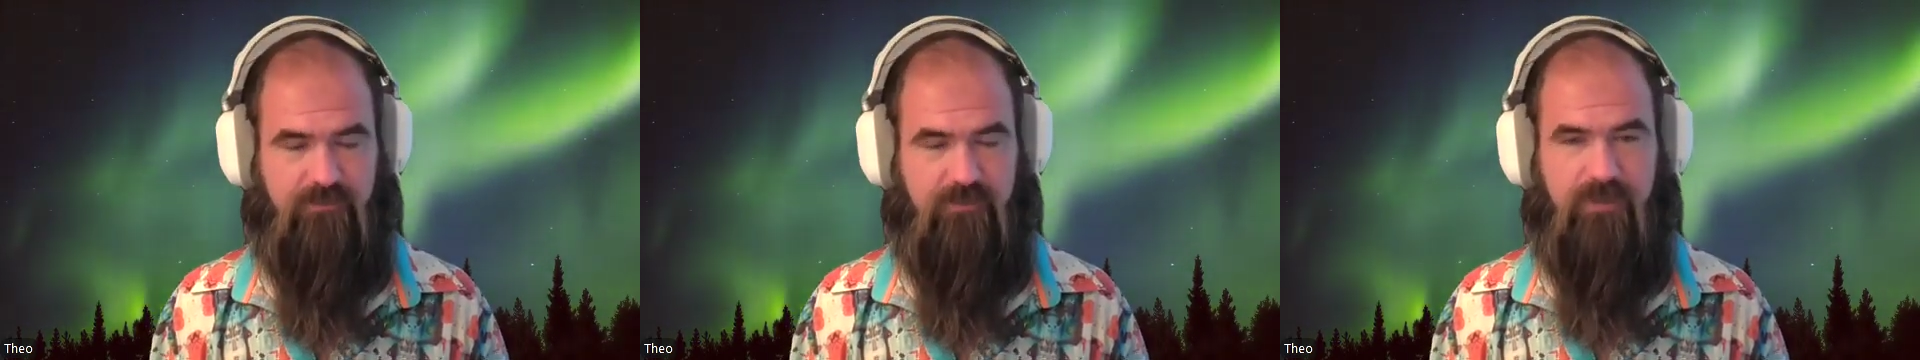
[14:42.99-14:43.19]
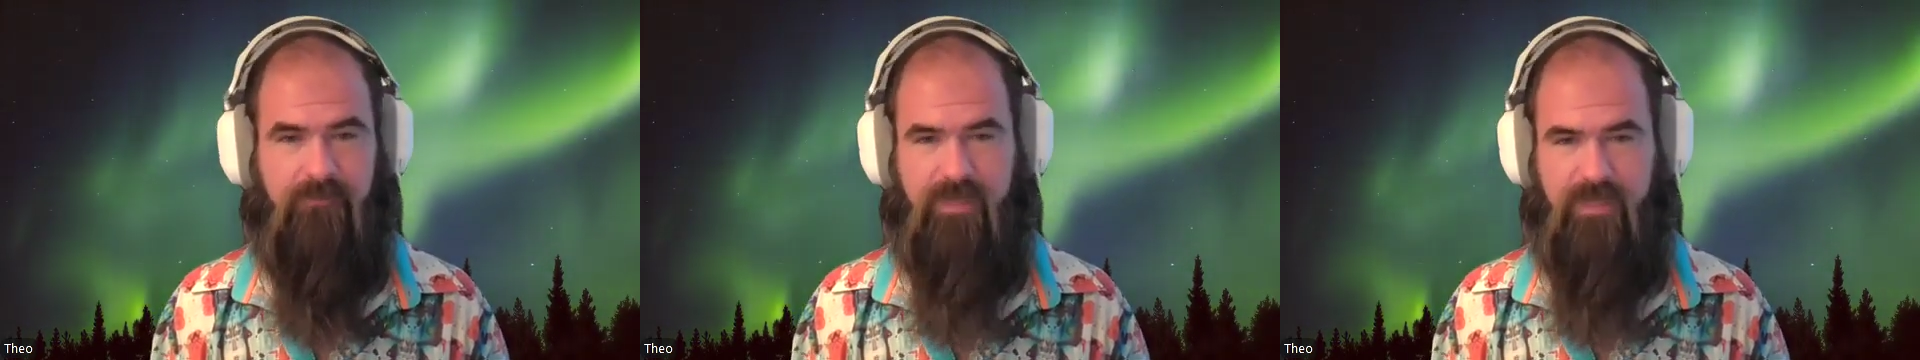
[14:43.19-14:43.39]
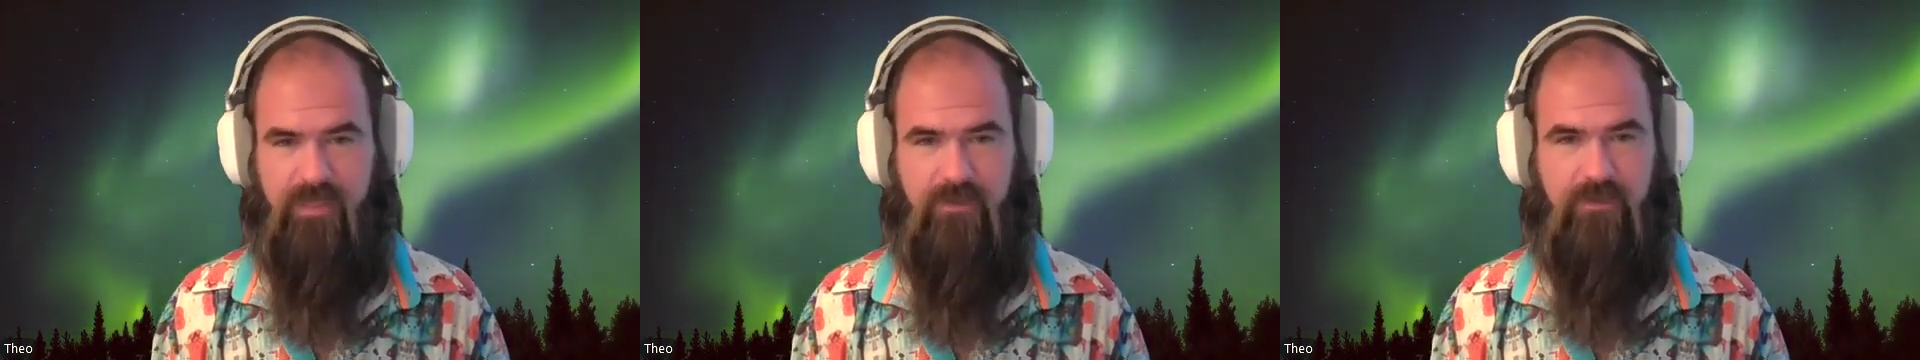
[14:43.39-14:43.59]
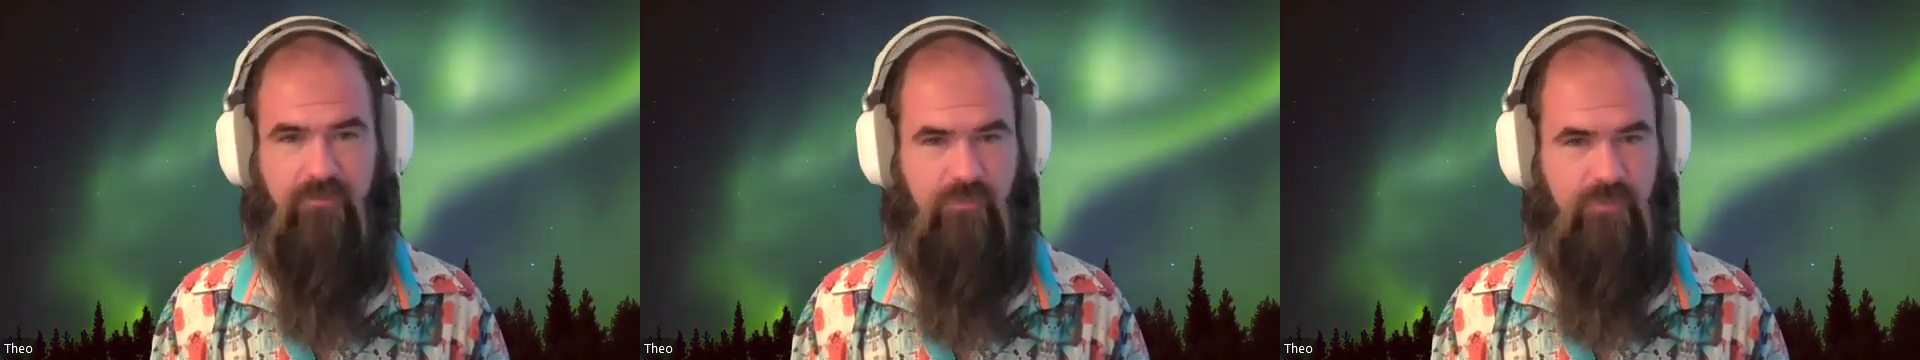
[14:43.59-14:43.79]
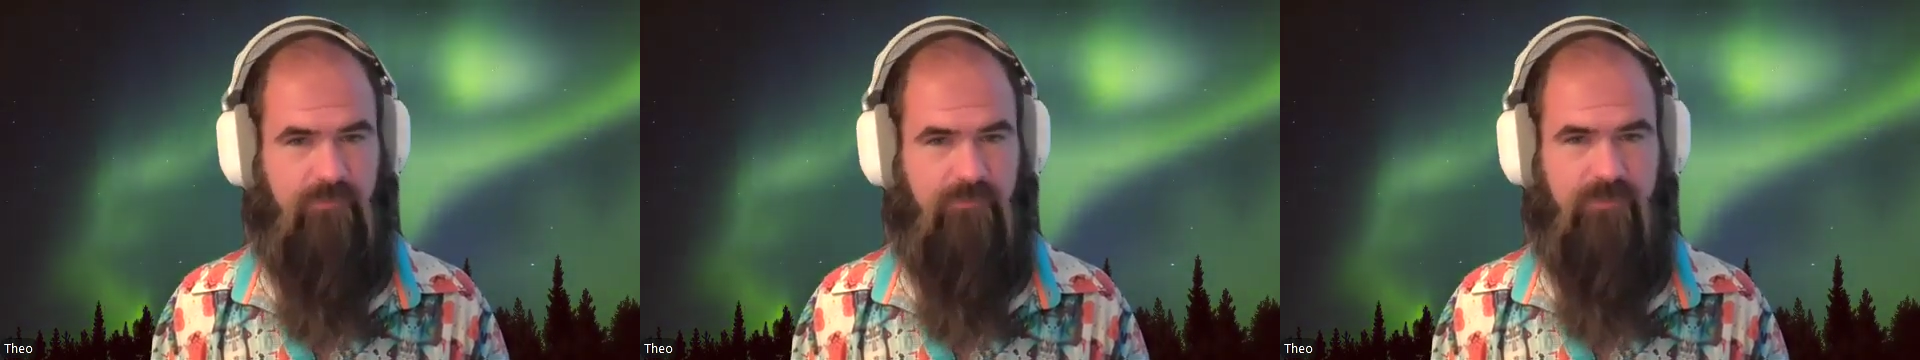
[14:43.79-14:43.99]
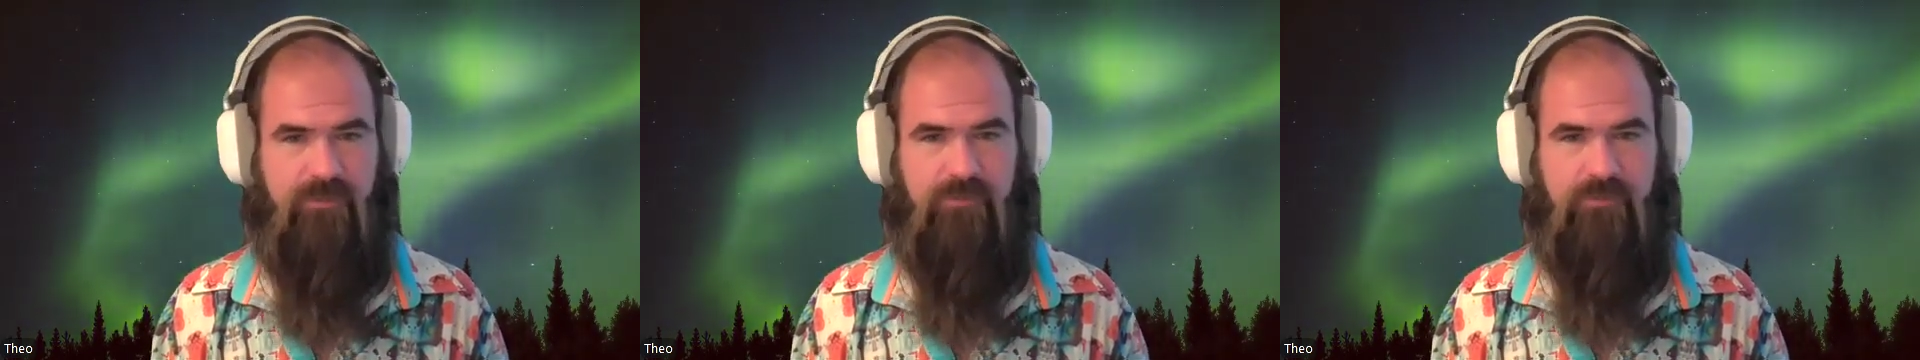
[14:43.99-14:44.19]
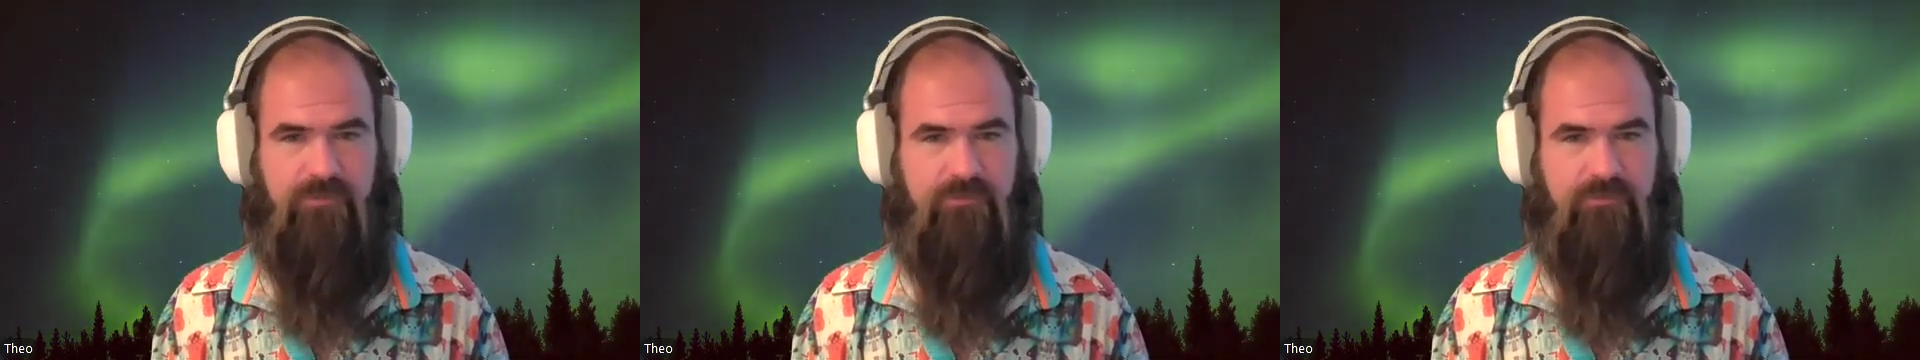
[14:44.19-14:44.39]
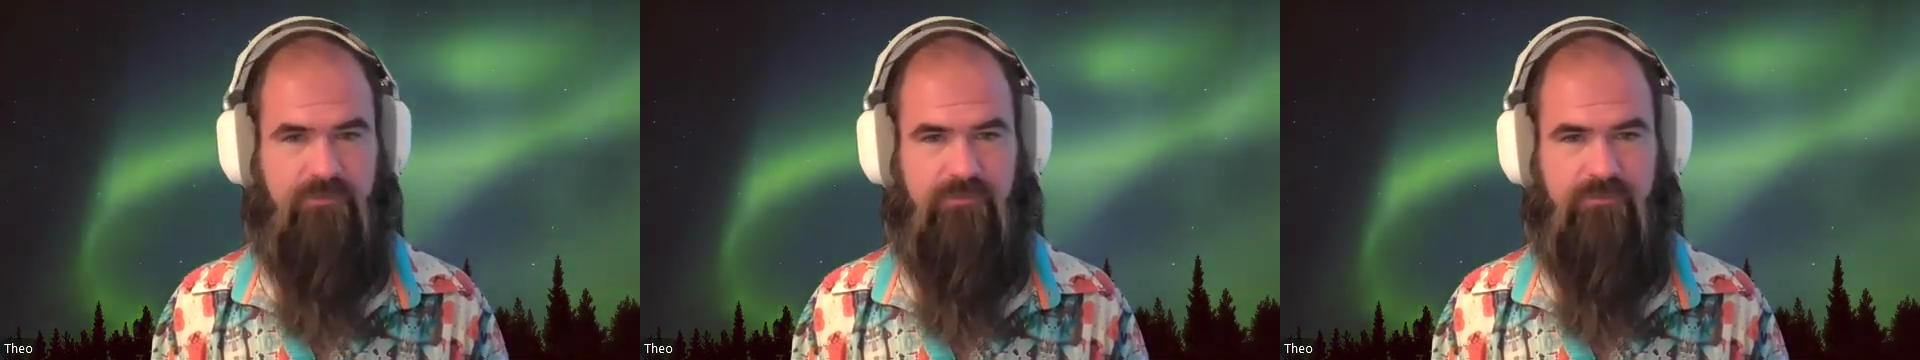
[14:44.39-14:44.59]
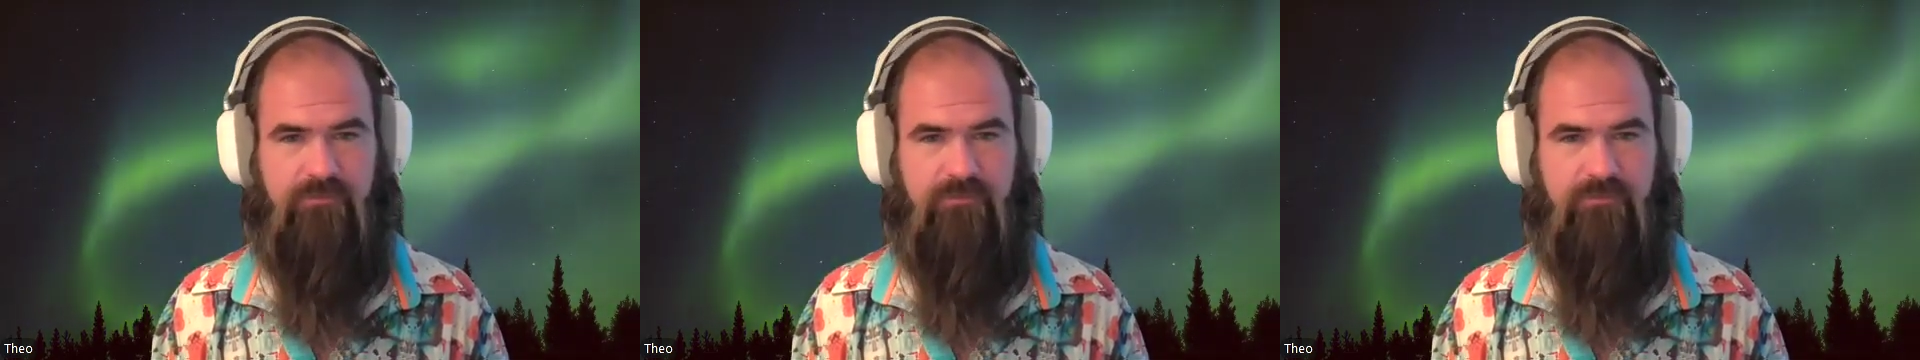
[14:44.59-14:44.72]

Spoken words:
the man or woman or,